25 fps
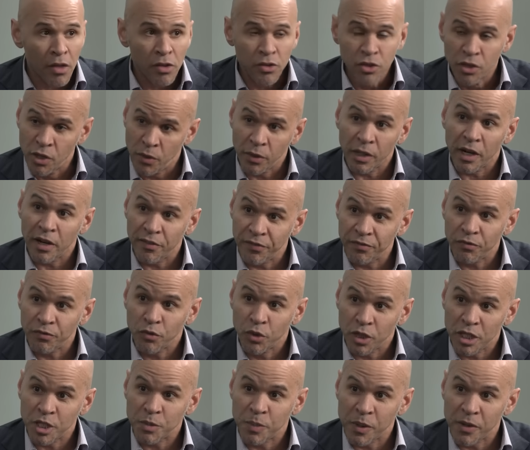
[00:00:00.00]
You know what I've
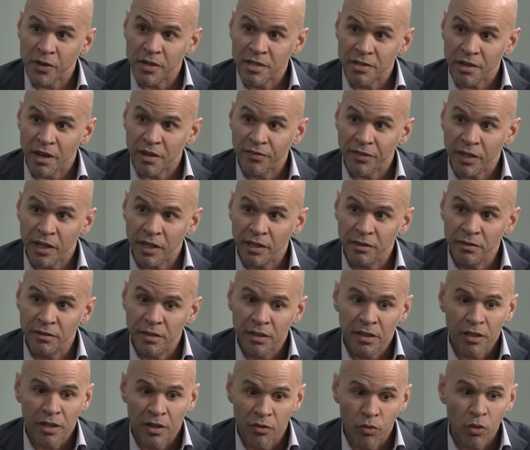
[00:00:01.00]
what experience I've had
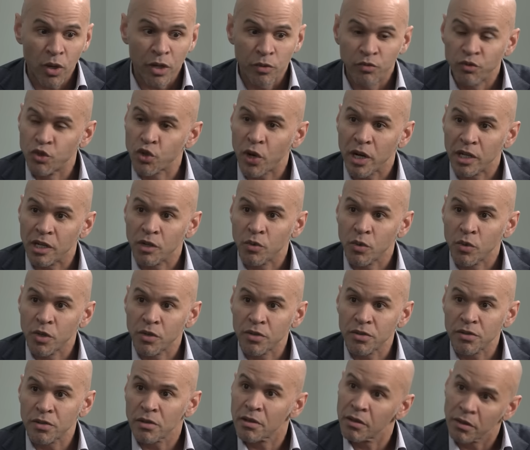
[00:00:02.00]
of draining
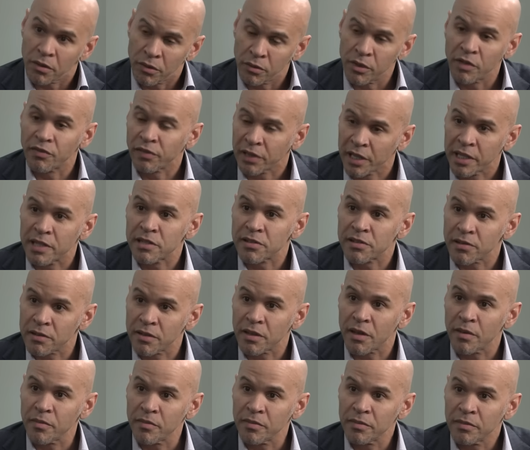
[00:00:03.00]
wounds? We've lasered
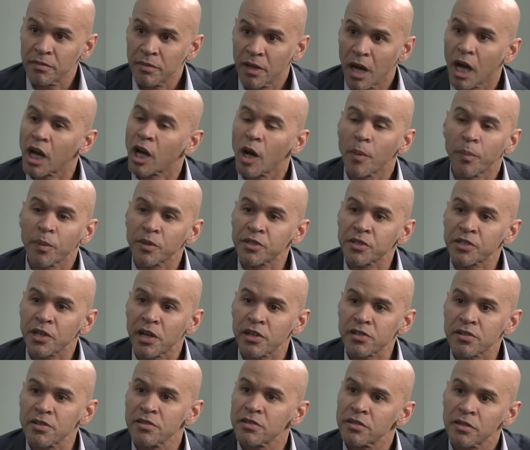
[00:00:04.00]
them a couple
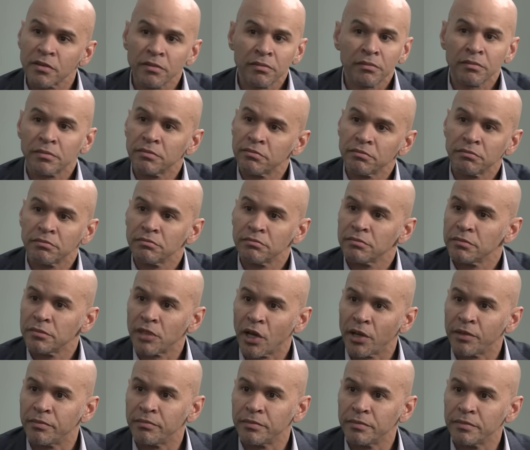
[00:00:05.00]
sessions,
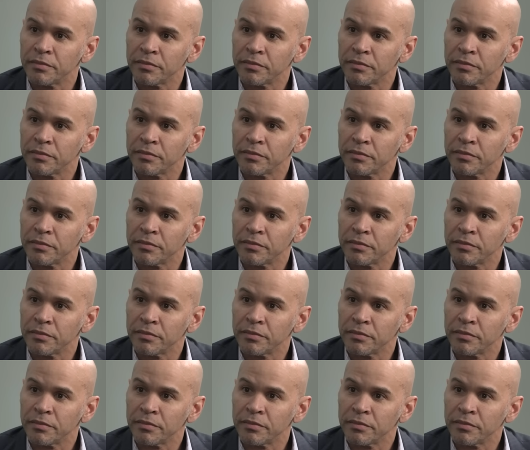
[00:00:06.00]
done.